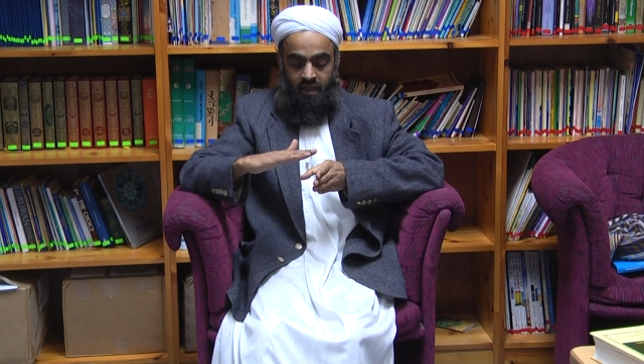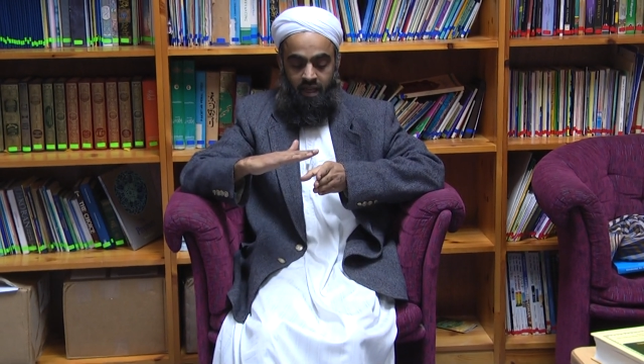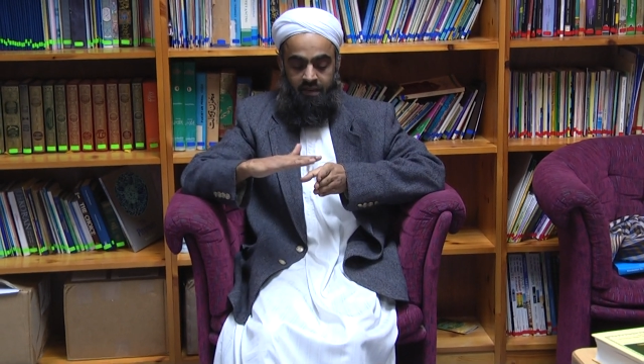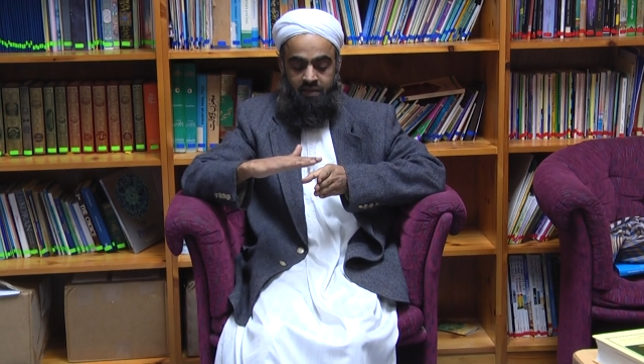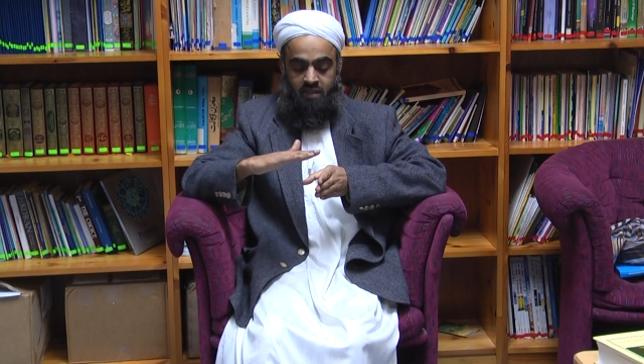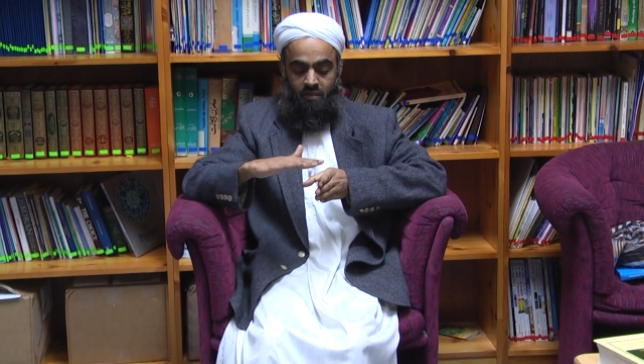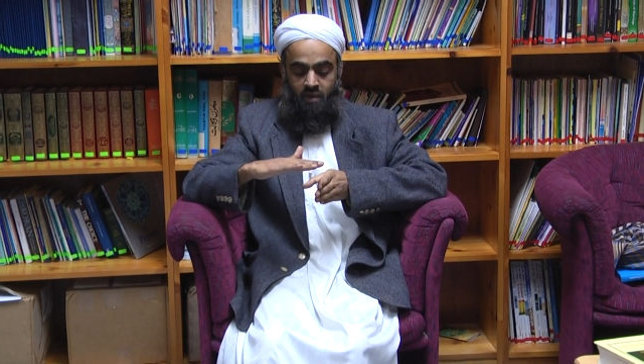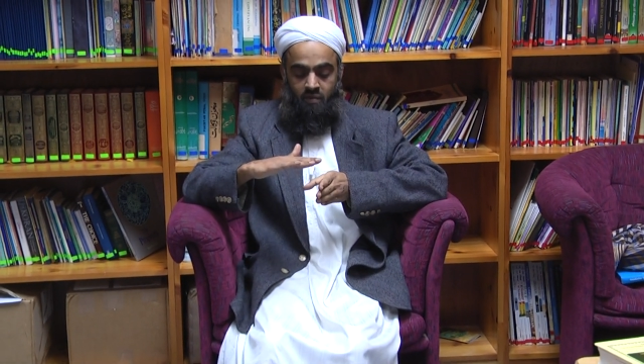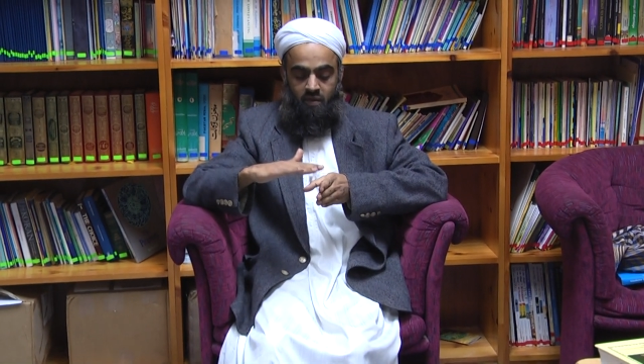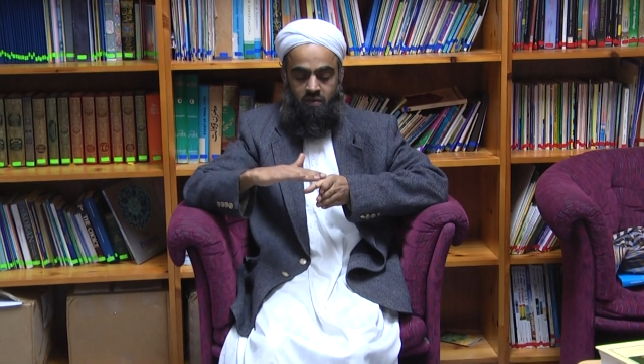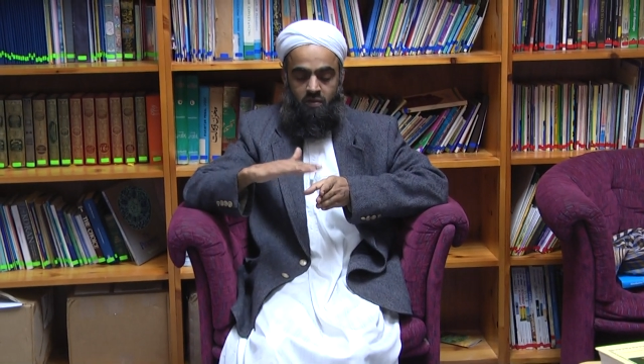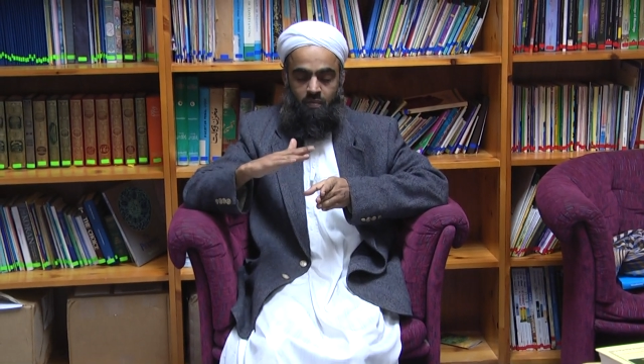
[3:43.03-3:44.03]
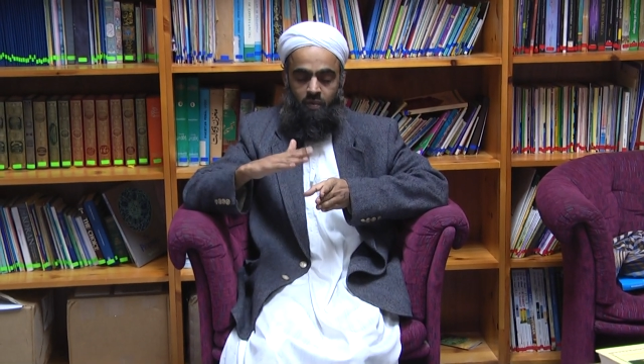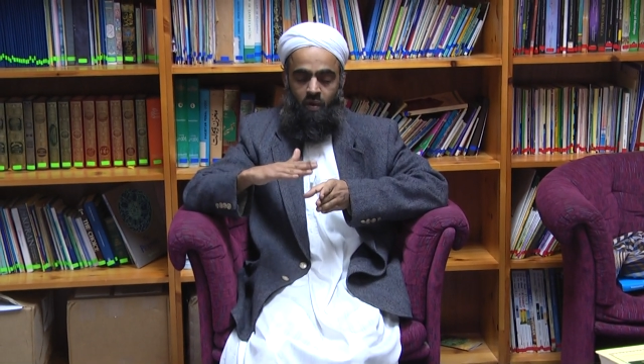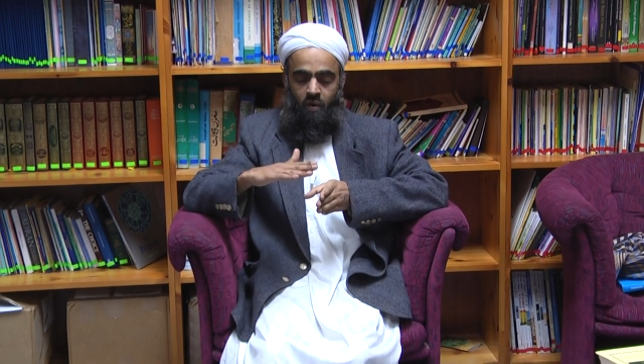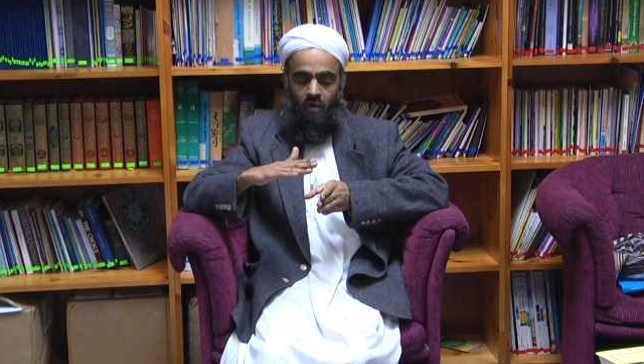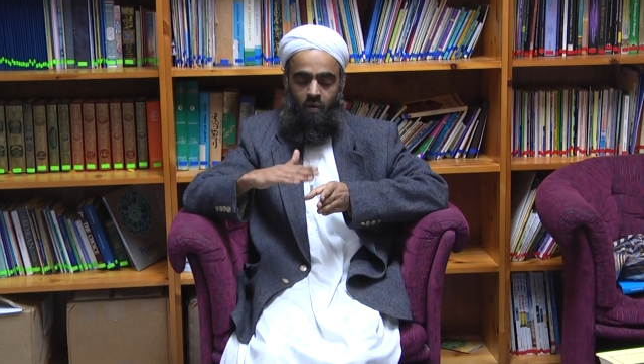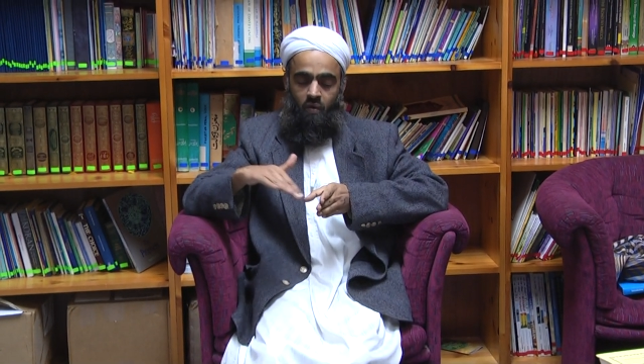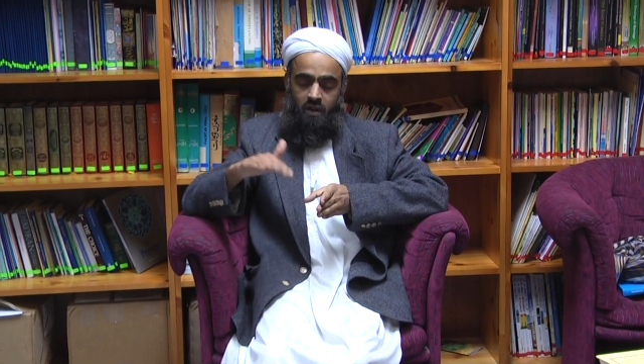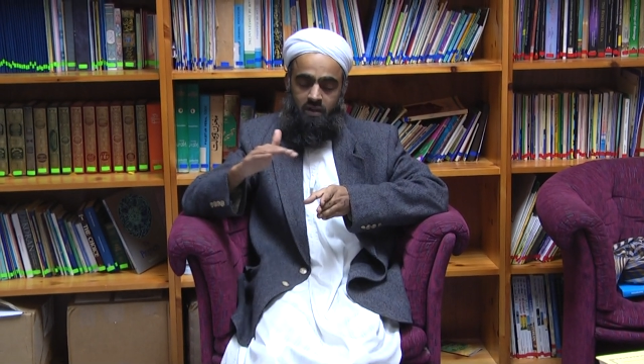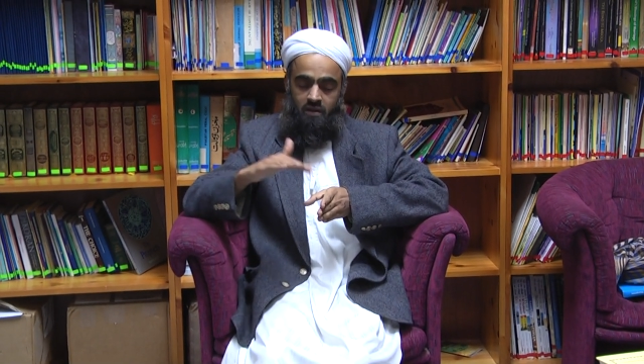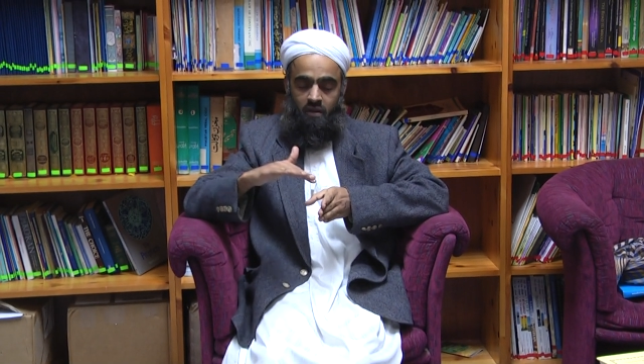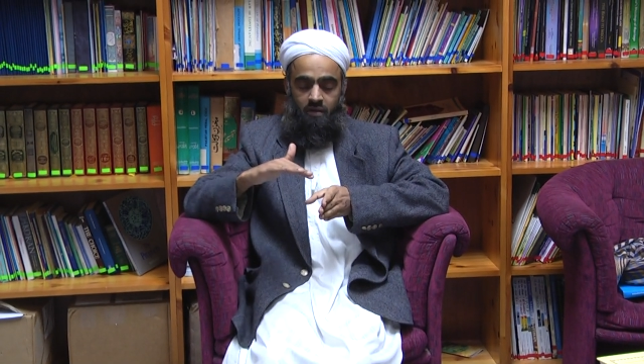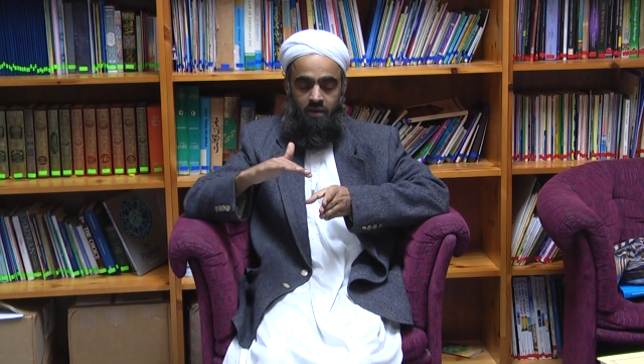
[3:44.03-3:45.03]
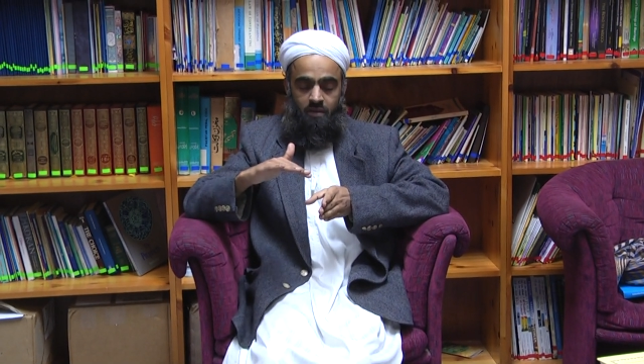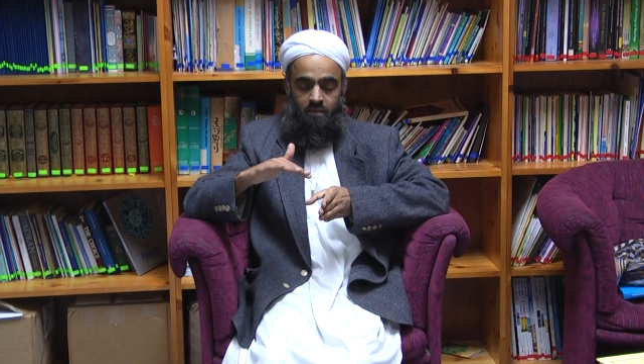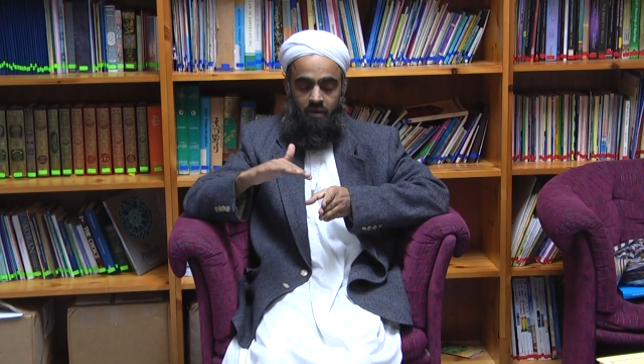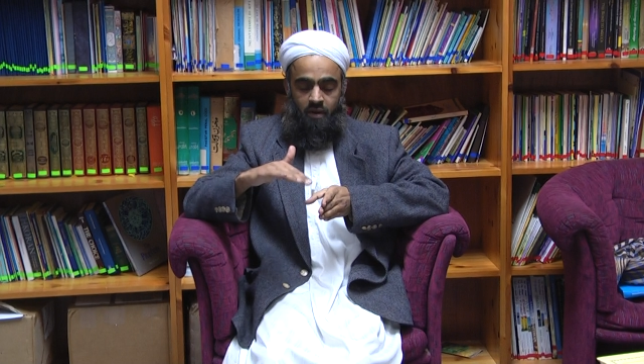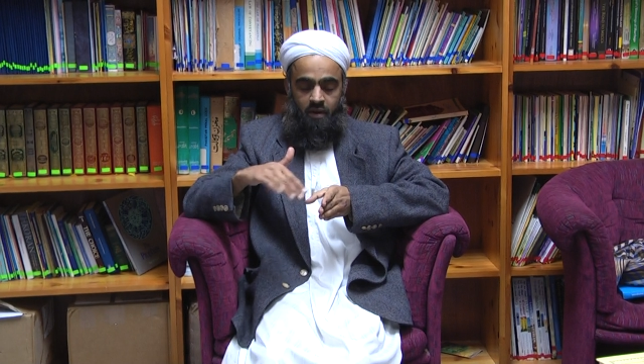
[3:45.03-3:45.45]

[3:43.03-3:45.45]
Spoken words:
If someone was to pour water over your